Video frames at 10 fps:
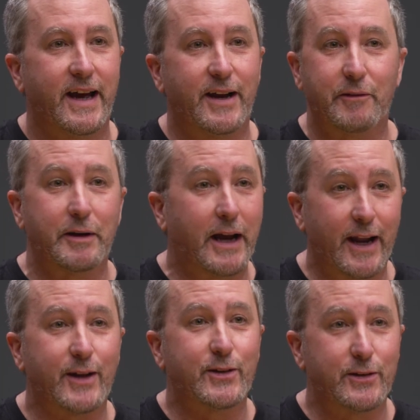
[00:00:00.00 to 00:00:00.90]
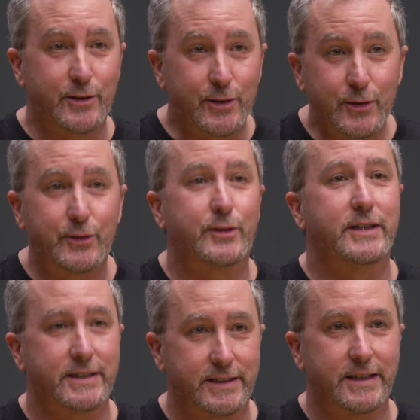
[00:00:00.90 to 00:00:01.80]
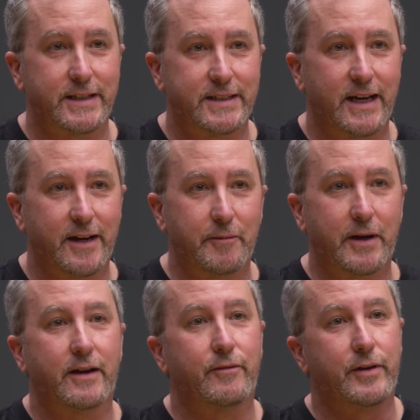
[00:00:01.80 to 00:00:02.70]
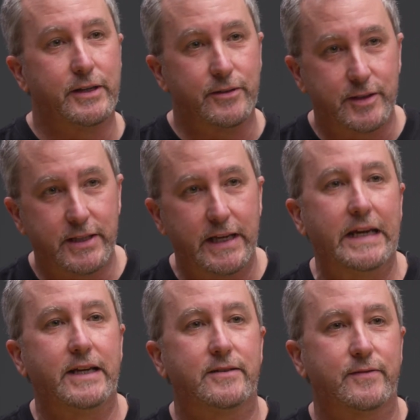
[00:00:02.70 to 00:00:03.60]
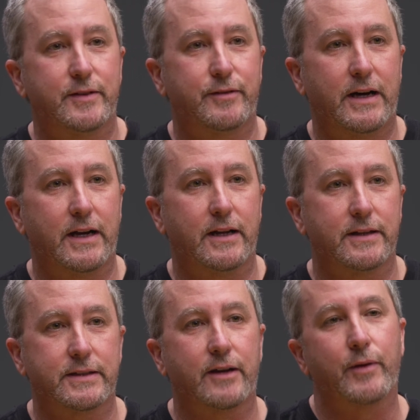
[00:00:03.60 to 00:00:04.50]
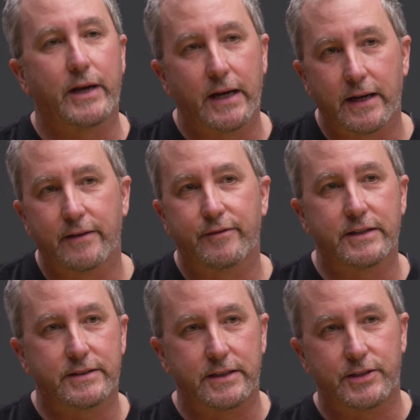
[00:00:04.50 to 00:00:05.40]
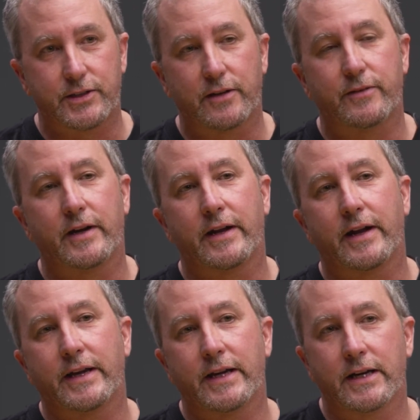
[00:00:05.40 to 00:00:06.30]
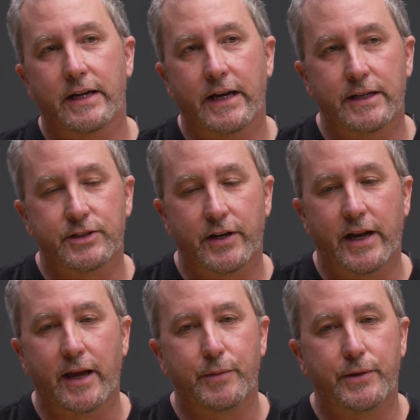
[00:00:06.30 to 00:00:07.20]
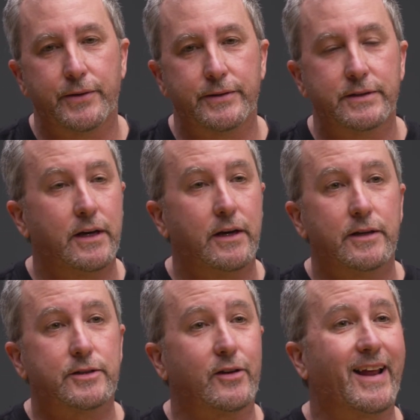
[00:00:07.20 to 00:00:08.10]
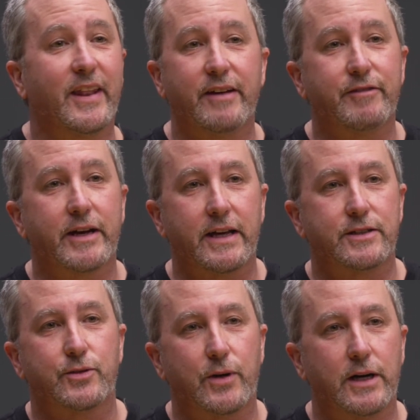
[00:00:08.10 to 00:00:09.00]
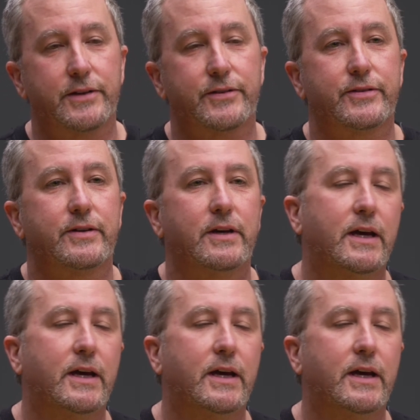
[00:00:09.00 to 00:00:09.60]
And we've got to do two things at a time. We've got to reduce the heat of the violence, and we've got to invest in children in a young age and neighborhoods so they'll never get to us.